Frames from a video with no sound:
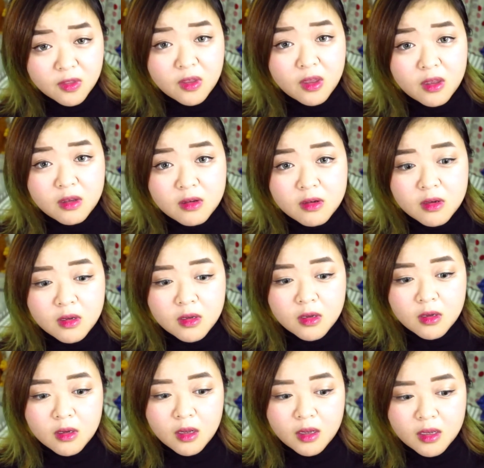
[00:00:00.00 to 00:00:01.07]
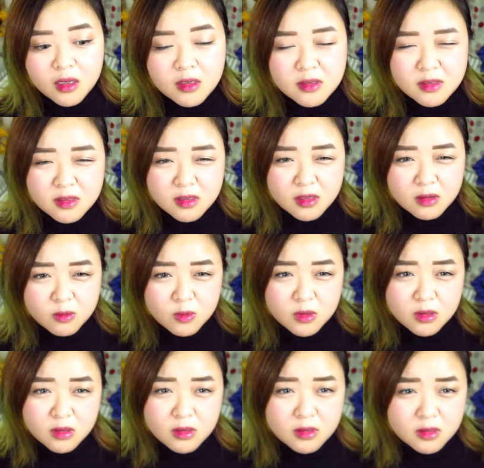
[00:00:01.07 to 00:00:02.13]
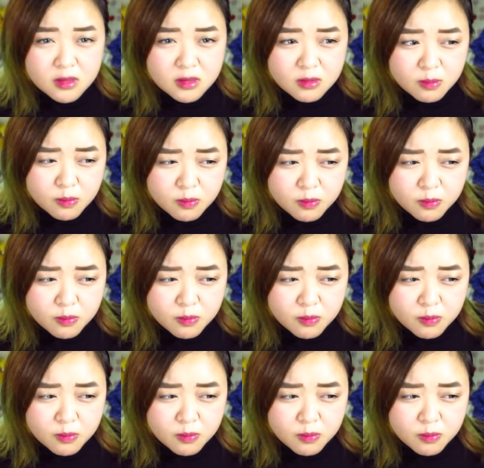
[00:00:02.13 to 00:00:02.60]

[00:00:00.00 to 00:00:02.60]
thing, I guess that one is